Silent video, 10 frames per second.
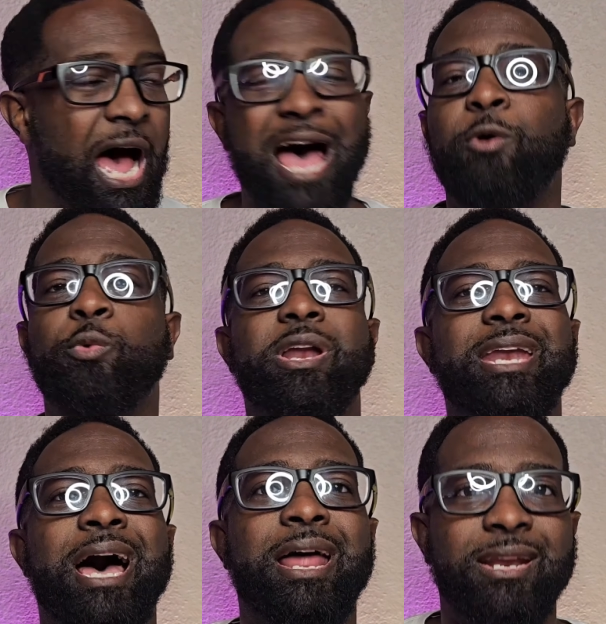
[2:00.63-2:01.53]
I would
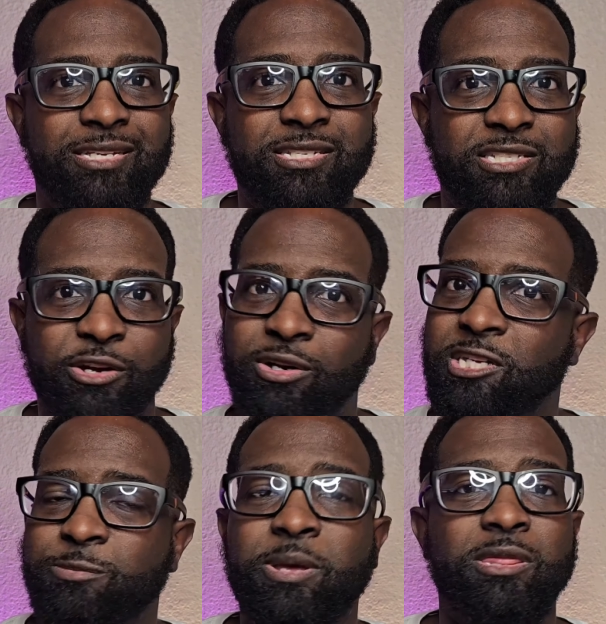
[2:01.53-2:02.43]
not
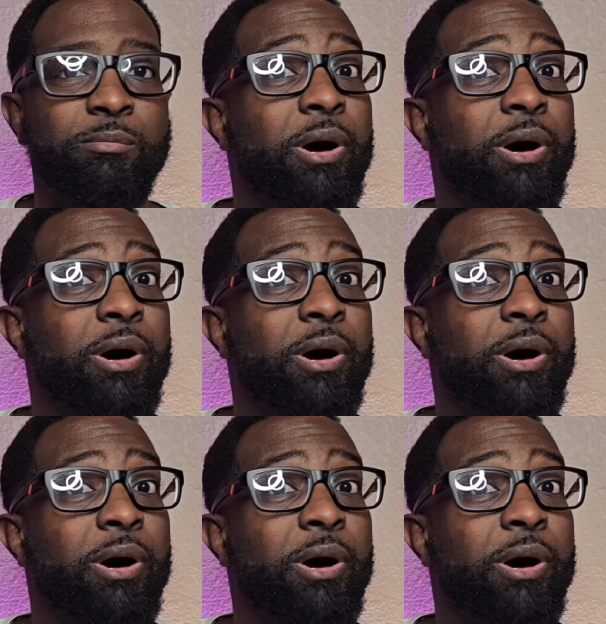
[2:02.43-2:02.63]
necessarily spend